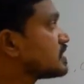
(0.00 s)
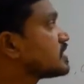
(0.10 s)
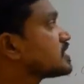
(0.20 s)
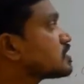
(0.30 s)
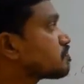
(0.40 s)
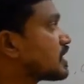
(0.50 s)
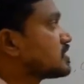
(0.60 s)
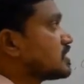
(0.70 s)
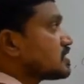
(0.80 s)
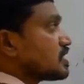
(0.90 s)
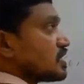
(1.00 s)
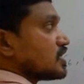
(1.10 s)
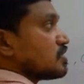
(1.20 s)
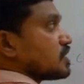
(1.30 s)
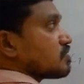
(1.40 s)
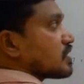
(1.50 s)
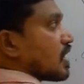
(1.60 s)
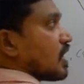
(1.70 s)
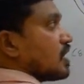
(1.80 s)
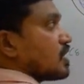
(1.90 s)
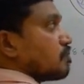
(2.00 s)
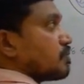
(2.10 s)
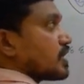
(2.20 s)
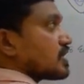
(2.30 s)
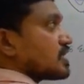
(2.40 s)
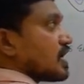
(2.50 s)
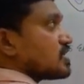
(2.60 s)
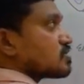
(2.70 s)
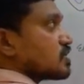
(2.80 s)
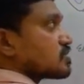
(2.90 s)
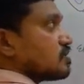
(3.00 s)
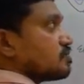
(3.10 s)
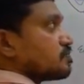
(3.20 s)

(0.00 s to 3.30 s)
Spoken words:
it is present in between the brachialis muscle,